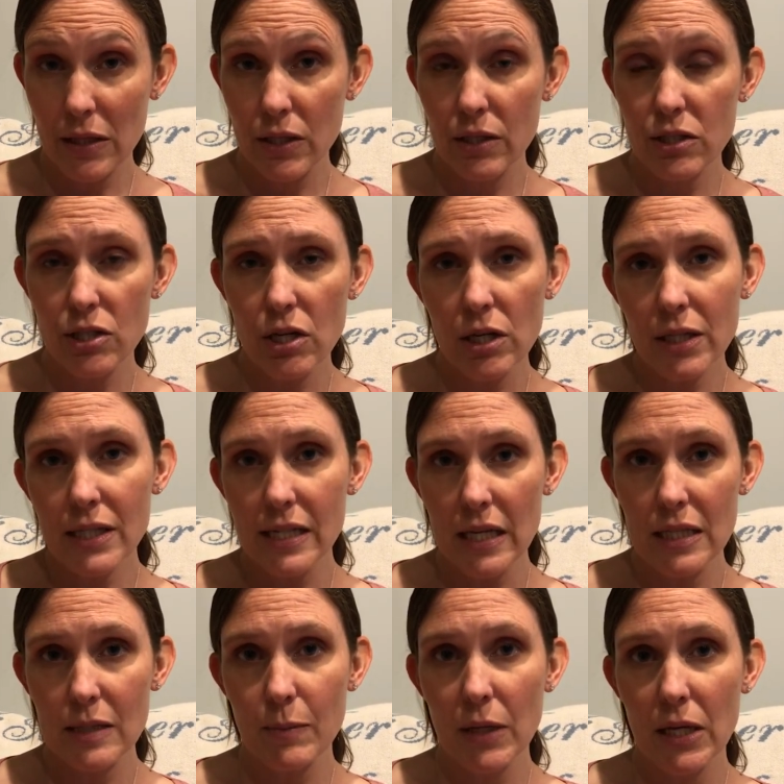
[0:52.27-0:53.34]
The STAR
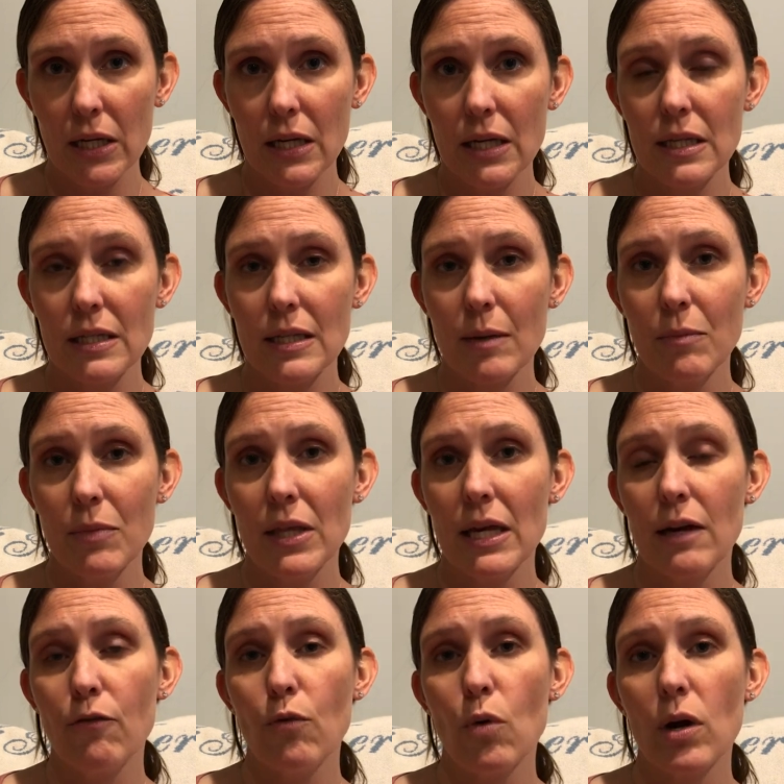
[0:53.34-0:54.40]
assessment is something
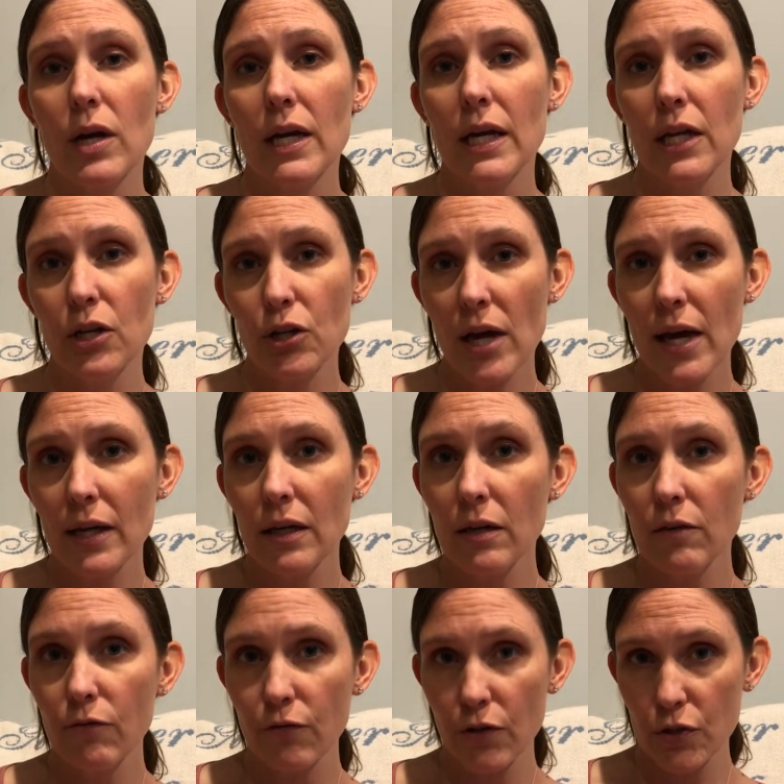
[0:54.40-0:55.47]
for kindergarten
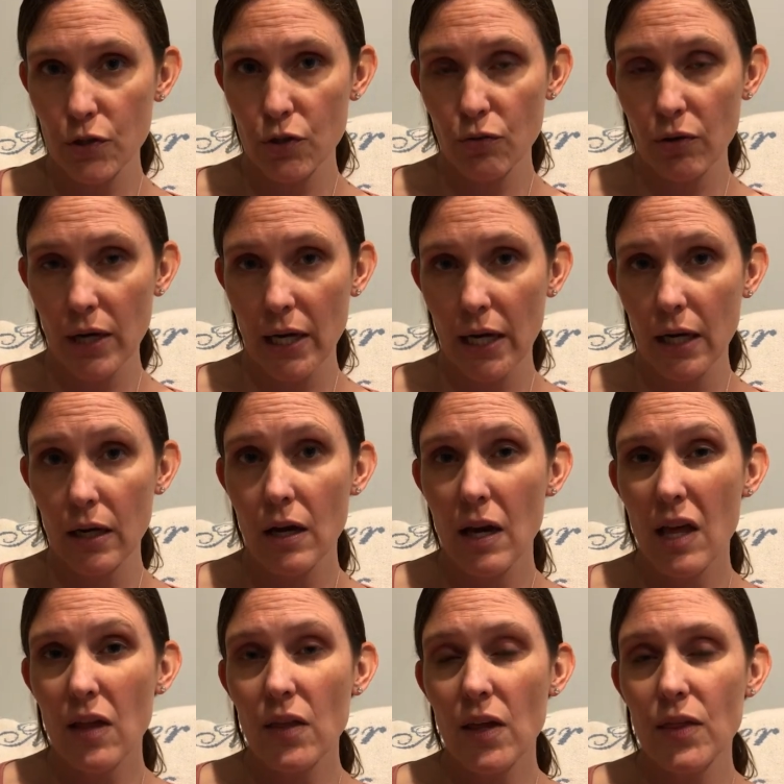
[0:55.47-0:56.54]
and first grade
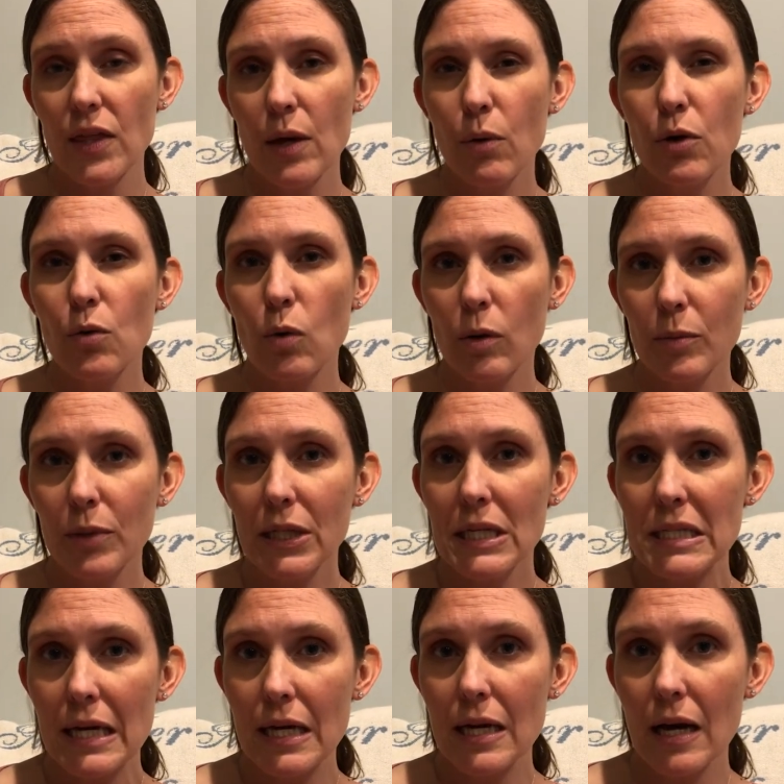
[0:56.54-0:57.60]
that they would normally
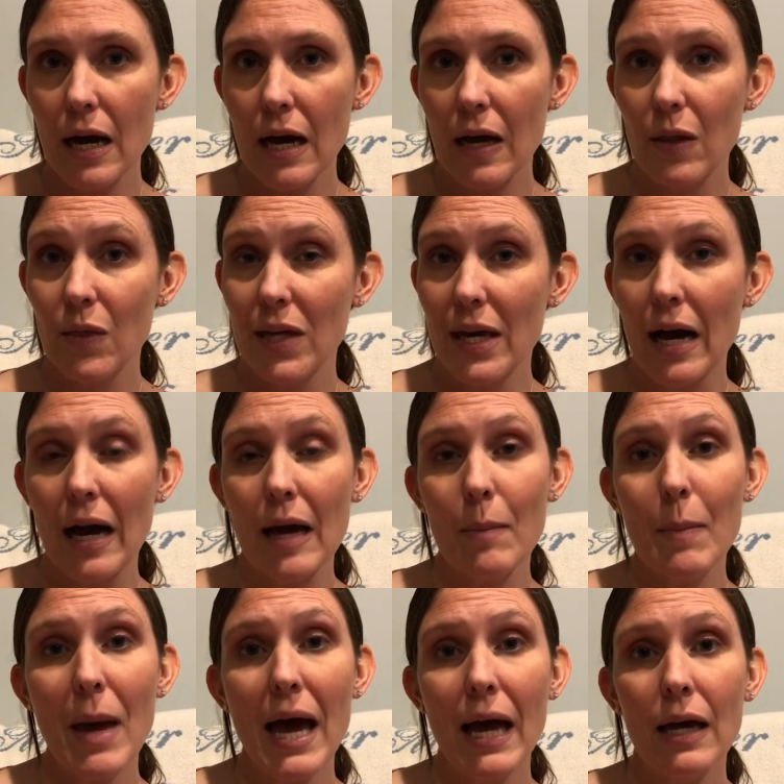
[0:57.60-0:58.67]
take on the
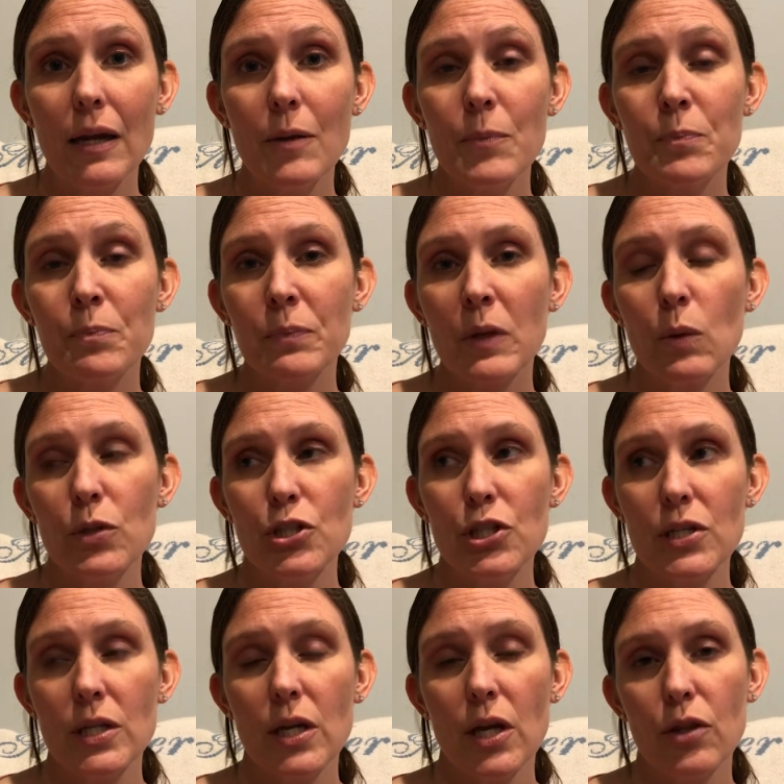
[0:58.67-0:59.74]
iPad, which is
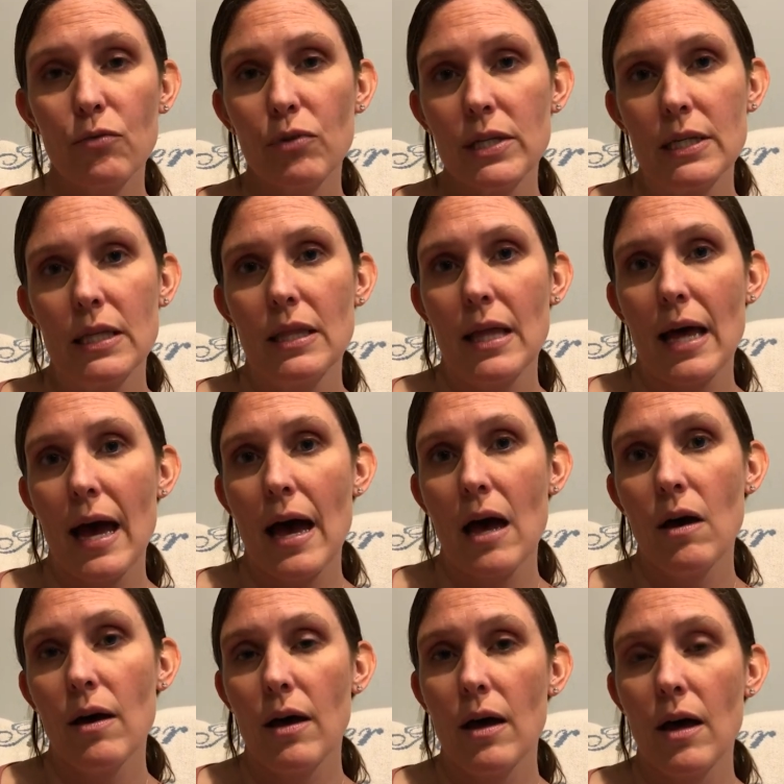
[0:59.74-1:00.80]
another reason that
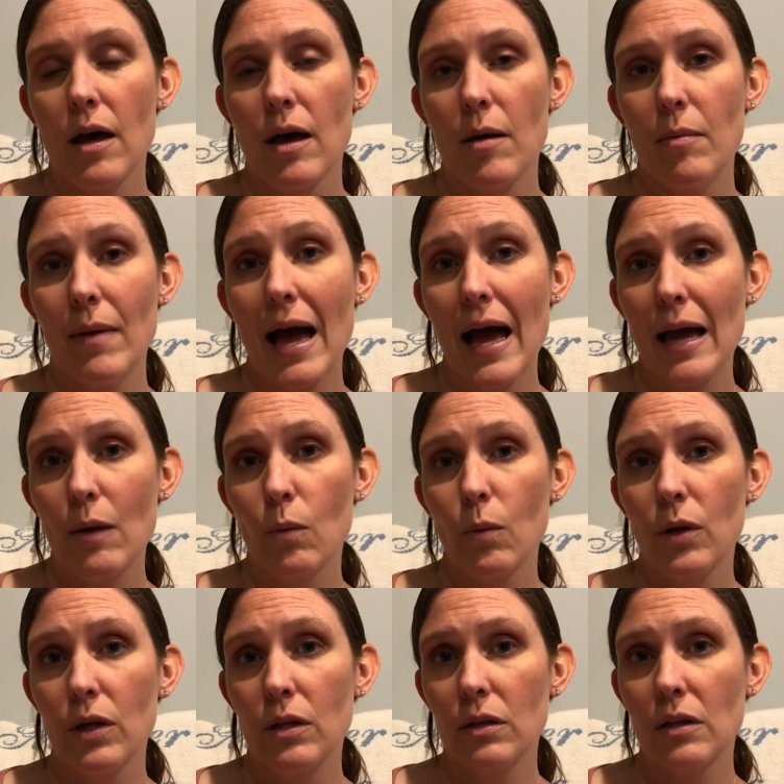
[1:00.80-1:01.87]
I
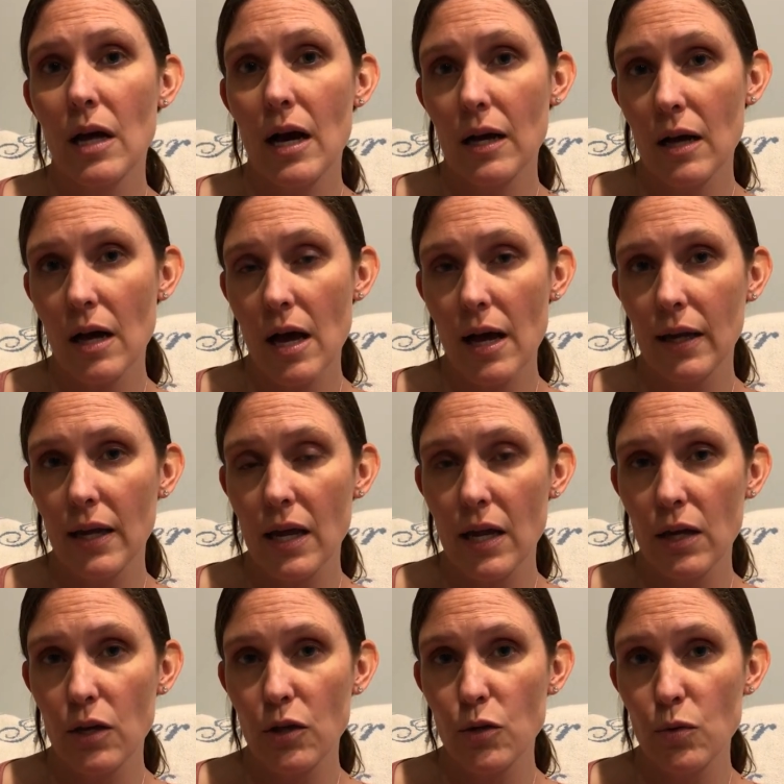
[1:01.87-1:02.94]
will log on
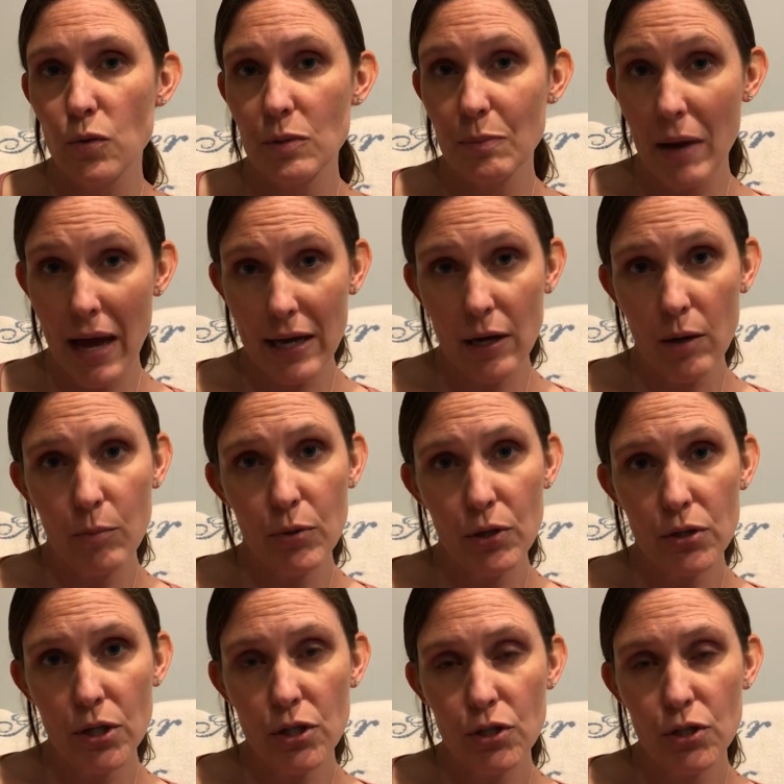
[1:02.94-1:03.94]
and use my computer